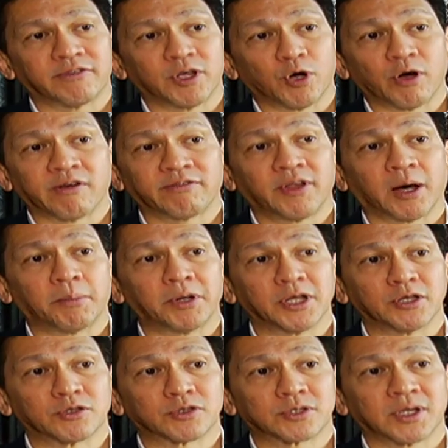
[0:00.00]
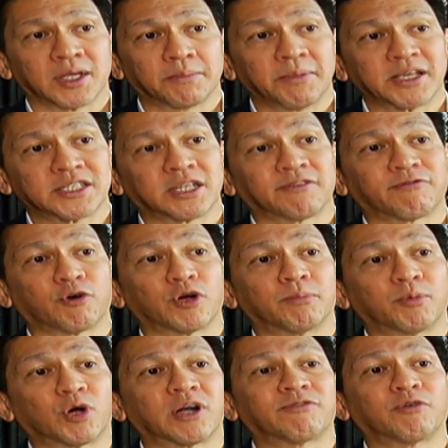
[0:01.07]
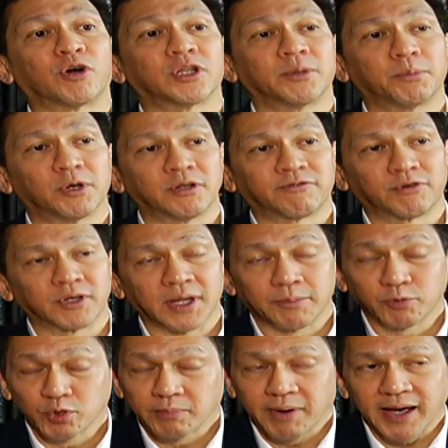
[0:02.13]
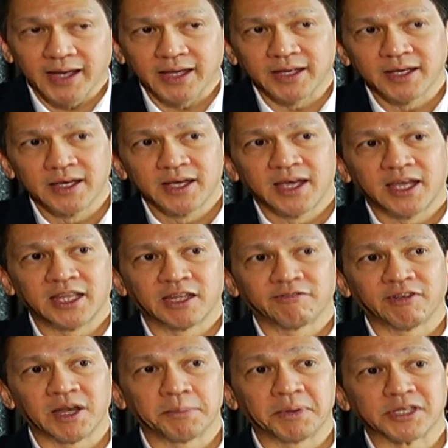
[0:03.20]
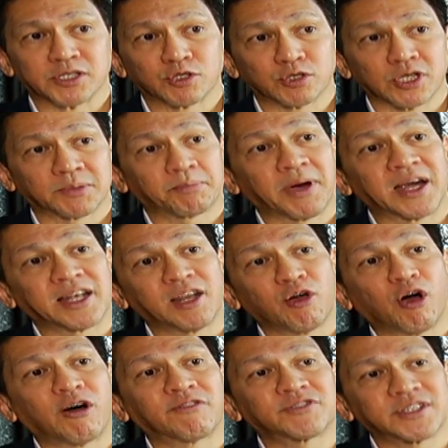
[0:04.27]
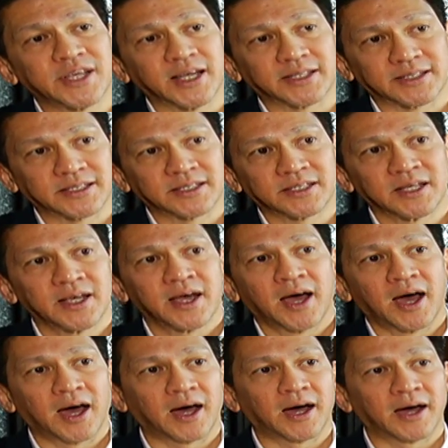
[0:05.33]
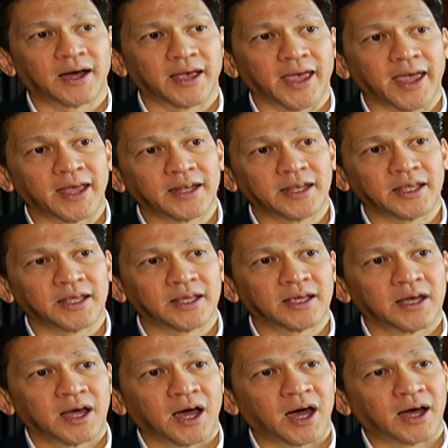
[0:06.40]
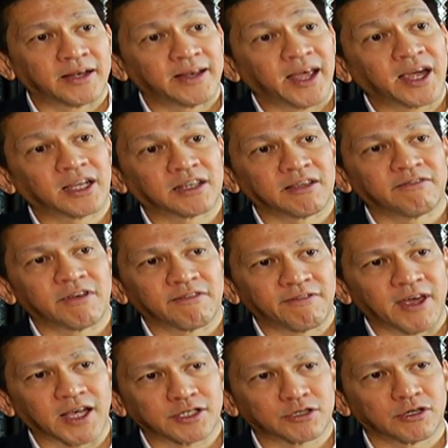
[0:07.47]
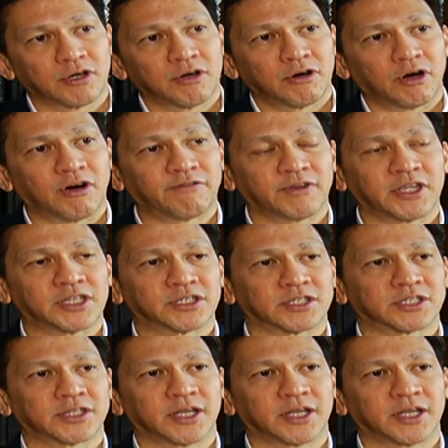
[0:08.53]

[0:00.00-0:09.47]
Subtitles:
the OFWs. It makes it more affordable for them to buy in the Philippines. So that partly offsets any negative effects of interest